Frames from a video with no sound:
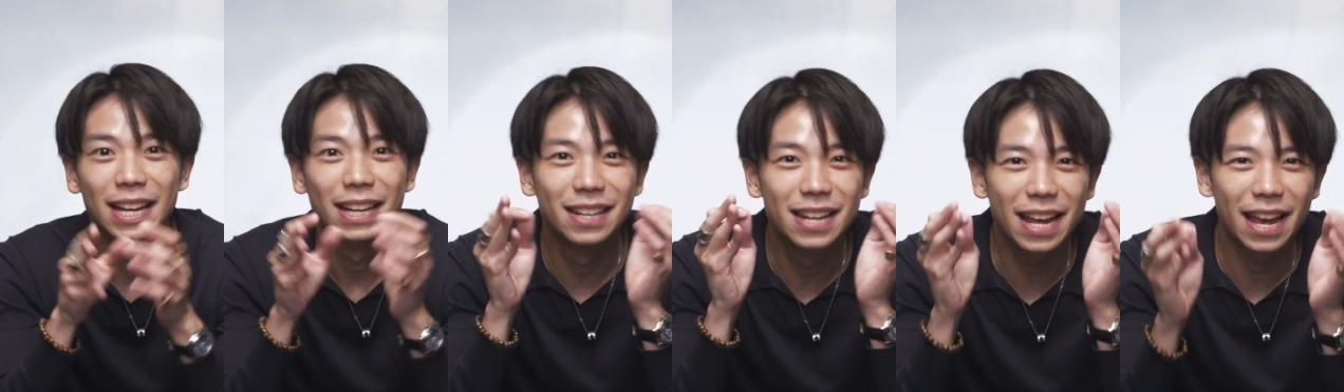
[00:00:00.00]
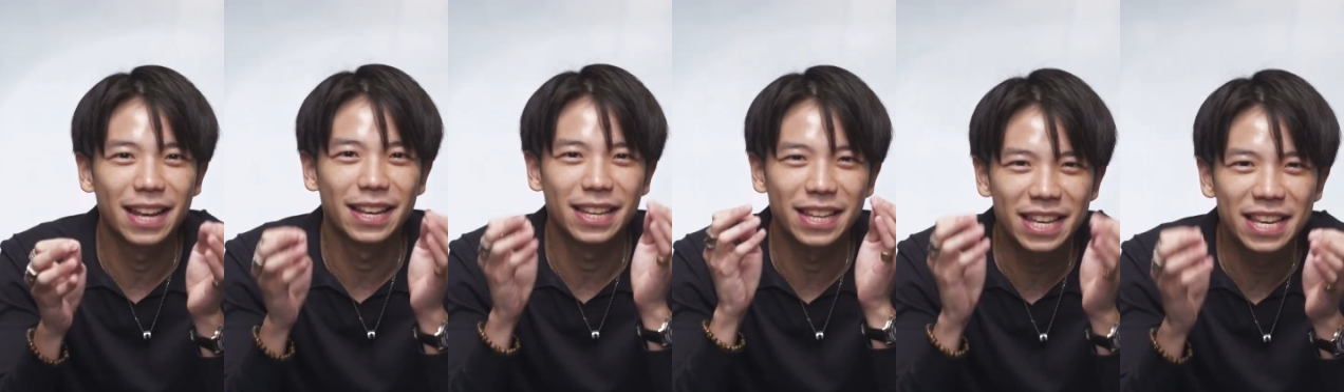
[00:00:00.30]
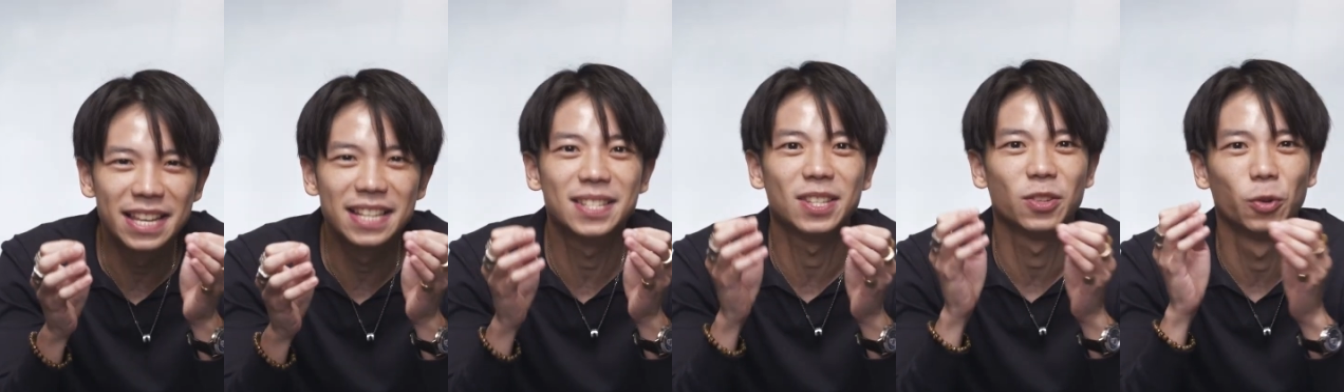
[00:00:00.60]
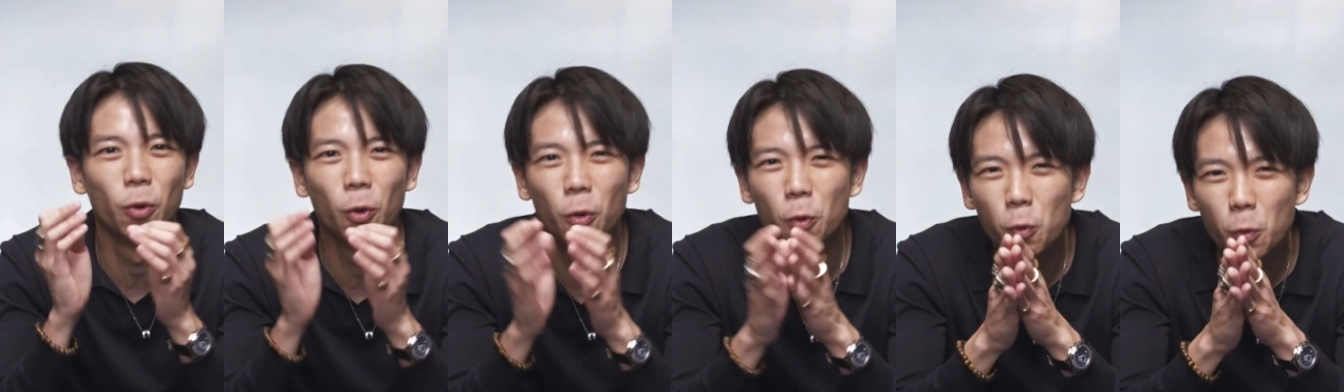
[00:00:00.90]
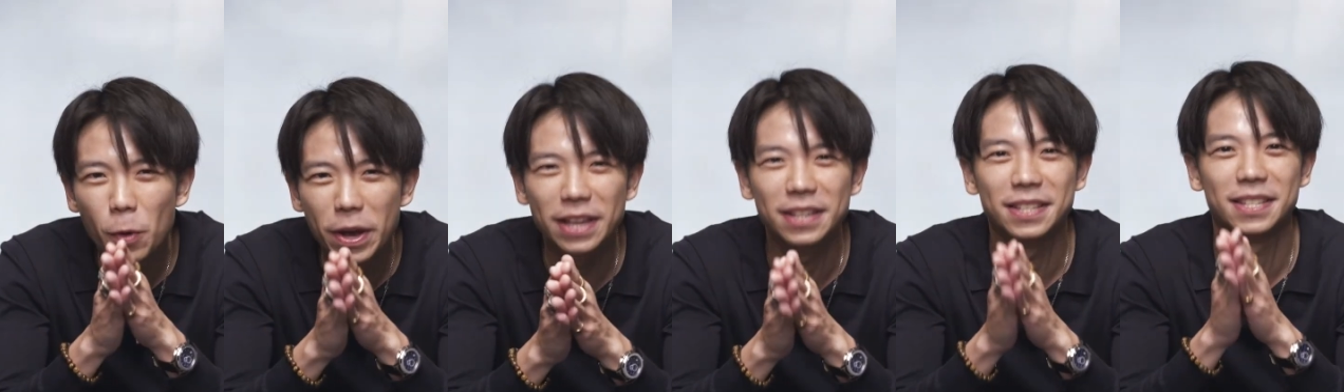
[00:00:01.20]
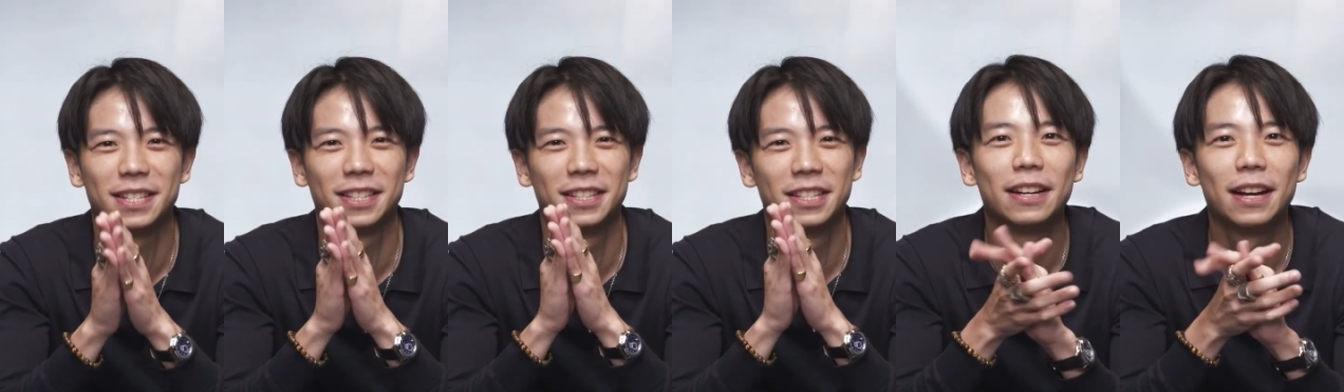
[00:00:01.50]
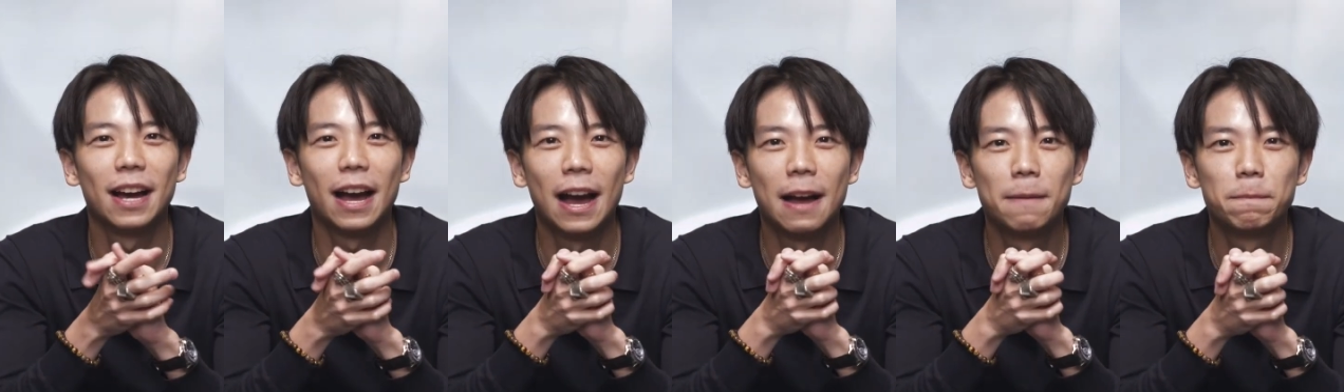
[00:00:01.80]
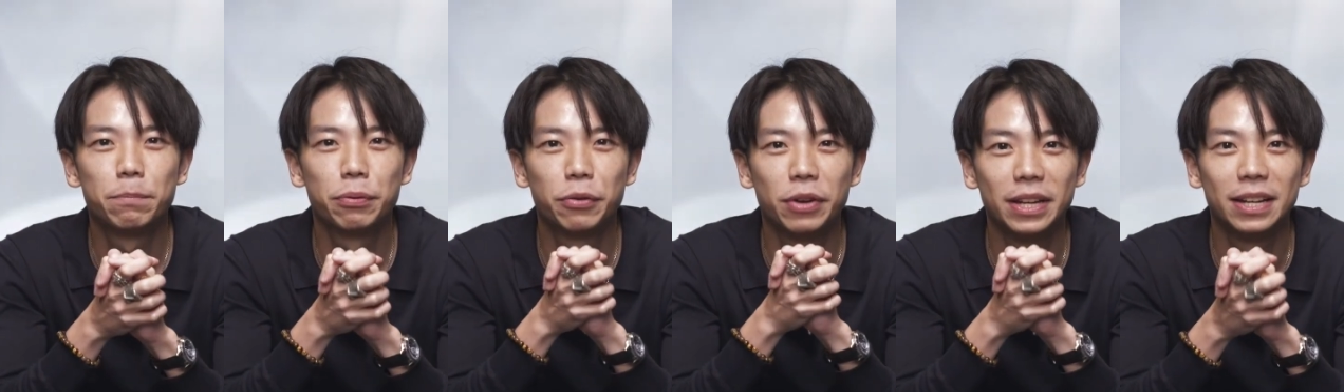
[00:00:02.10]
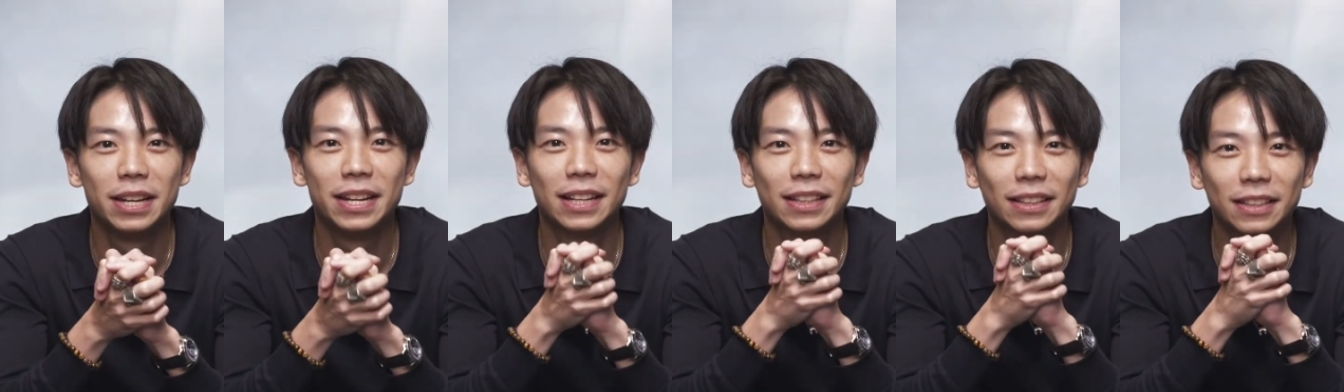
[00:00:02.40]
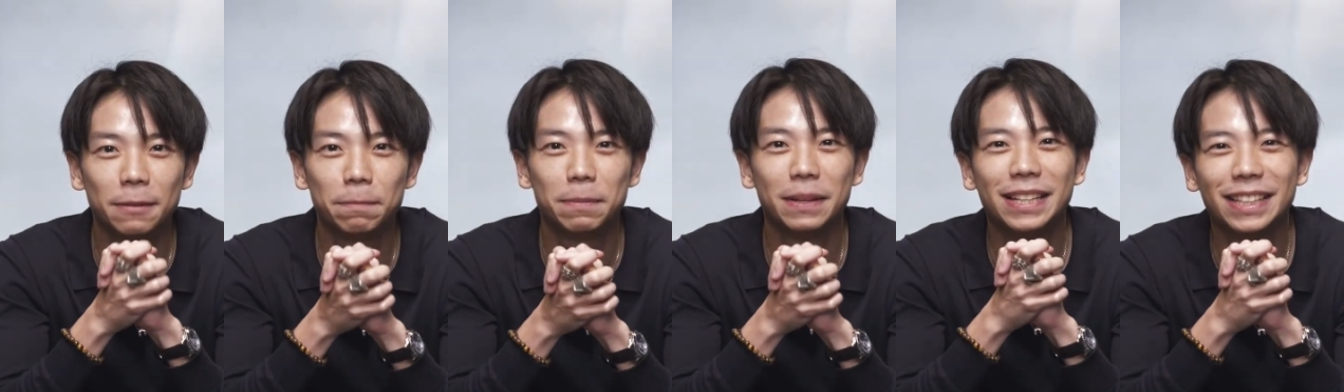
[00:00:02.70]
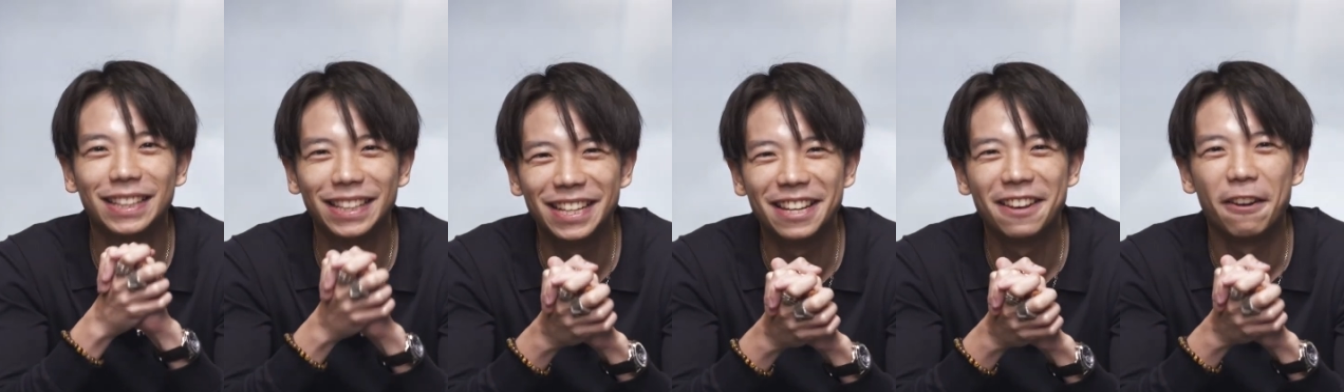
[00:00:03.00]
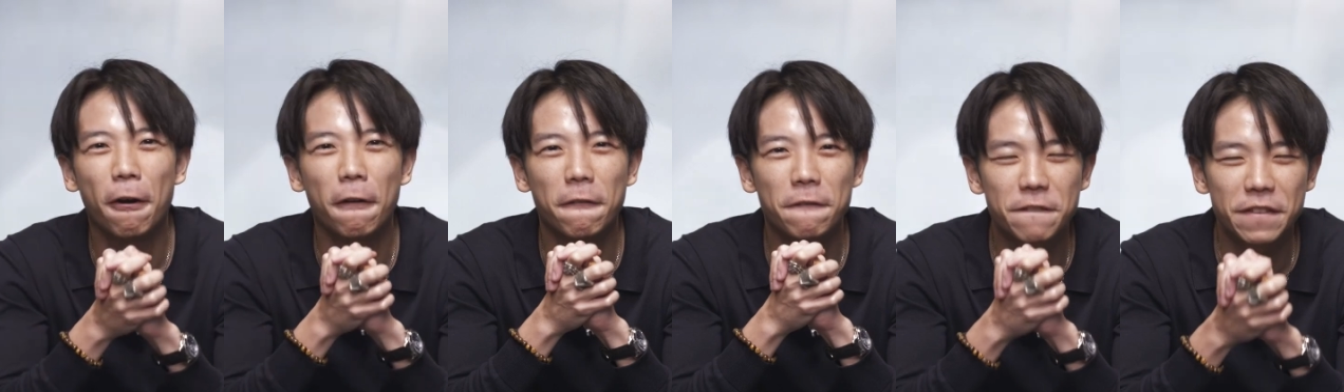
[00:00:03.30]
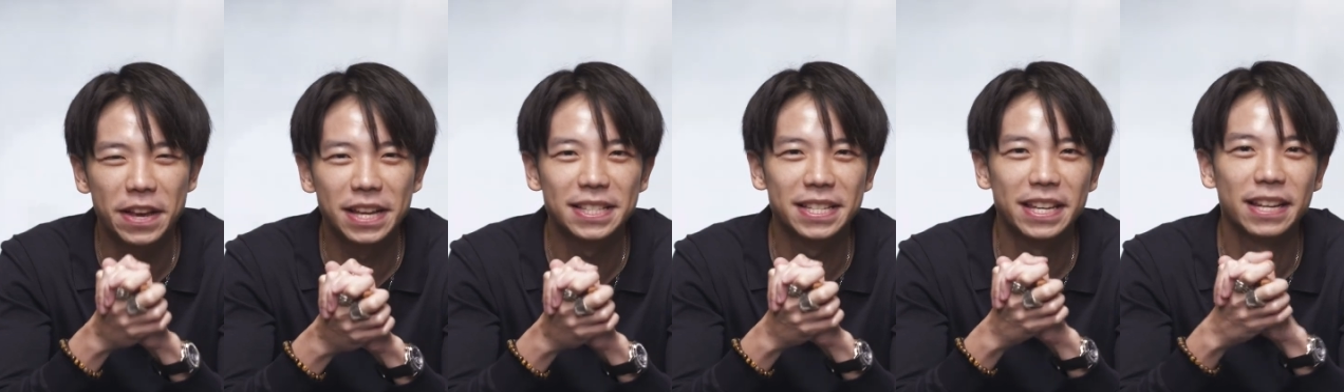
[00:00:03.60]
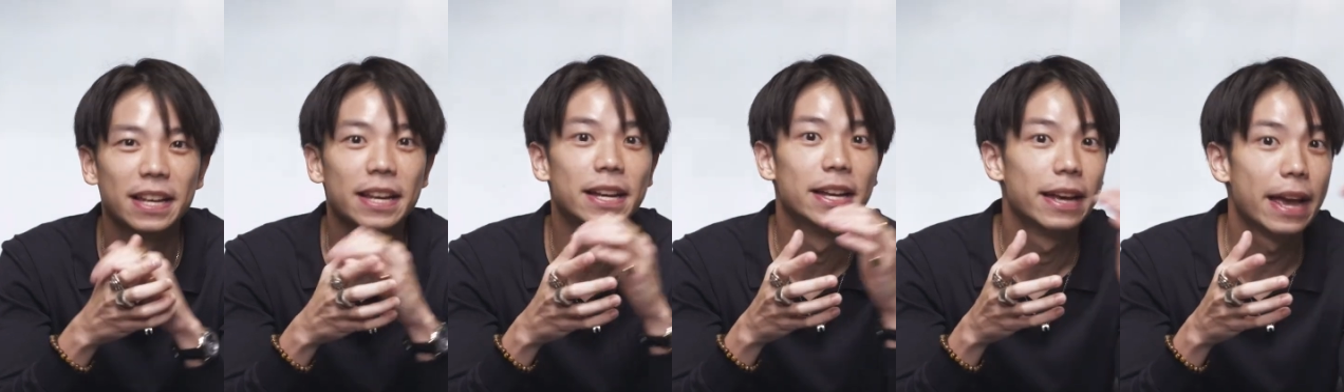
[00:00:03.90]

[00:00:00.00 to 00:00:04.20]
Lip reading: there is always the unpredictability of facing